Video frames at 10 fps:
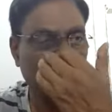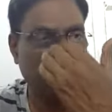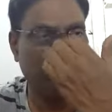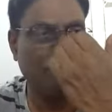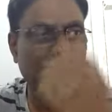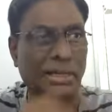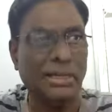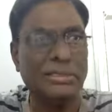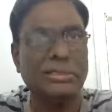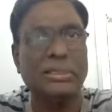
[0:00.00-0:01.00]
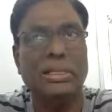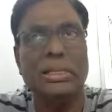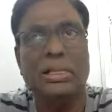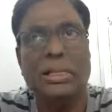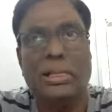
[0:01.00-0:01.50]
because
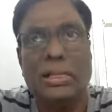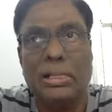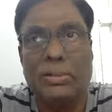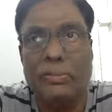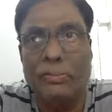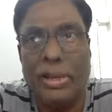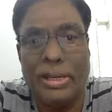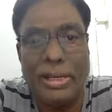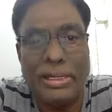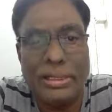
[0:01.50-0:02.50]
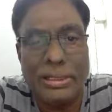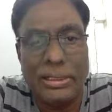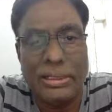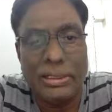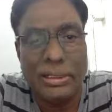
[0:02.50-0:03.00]
when it
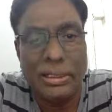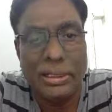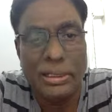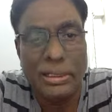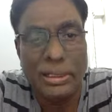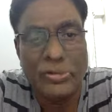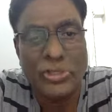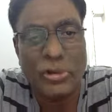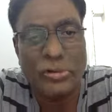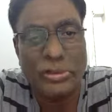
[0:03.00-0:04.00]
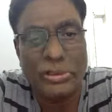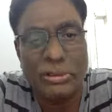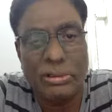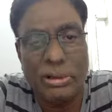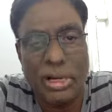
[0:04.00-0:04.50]
gives out
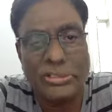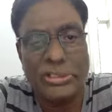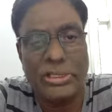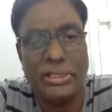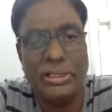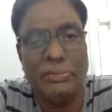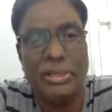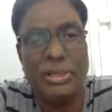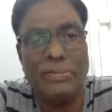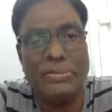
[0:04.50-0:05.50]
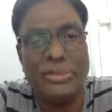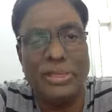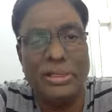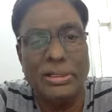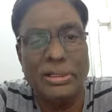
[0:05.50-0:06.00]
oxygen, it becomes
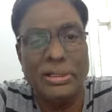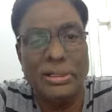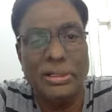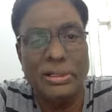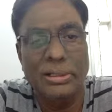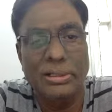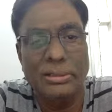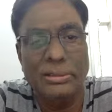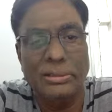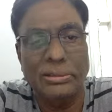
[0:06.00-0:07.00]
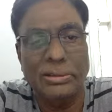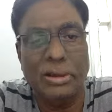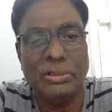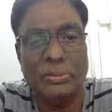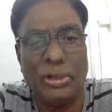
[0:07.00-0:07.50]
a
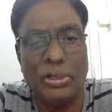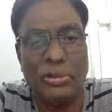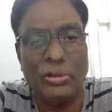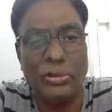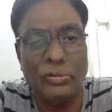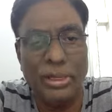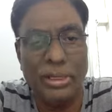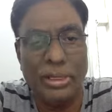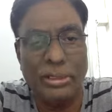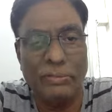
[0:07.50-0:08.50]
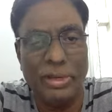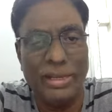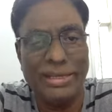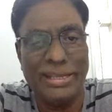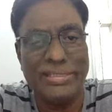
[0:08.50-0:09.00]
taut molecule. When
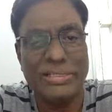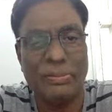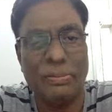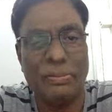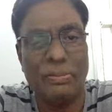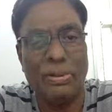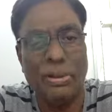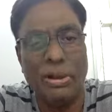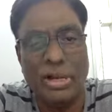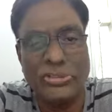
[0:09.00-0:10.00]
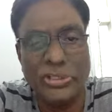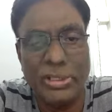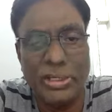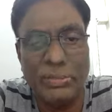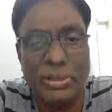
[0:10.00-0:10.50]
it takes up
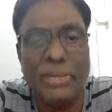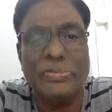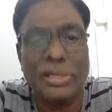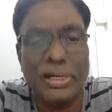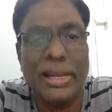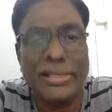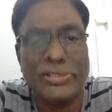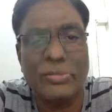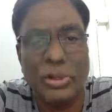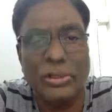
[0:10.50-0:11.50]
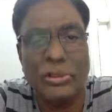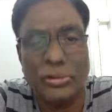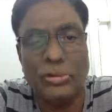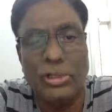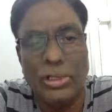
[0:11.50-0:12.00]
oxygen, it becomes a relaxed
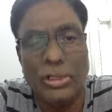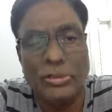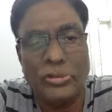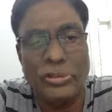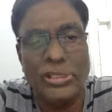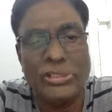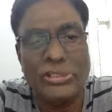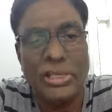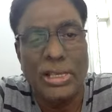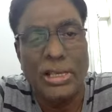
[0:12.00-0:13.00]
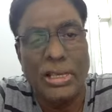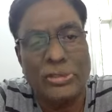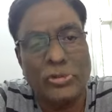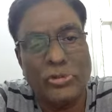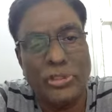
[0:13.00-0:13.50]
molecule. So this
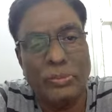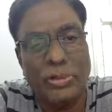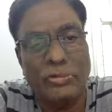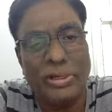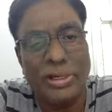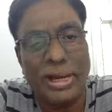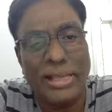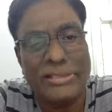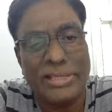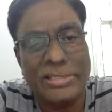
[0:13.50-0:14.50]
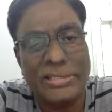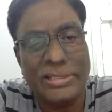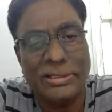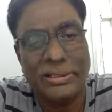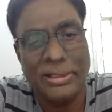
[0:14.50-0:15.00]
switching between
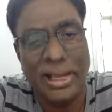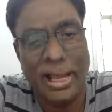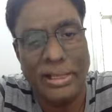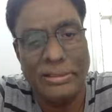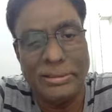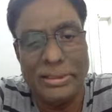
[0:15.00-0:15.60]
relaxation and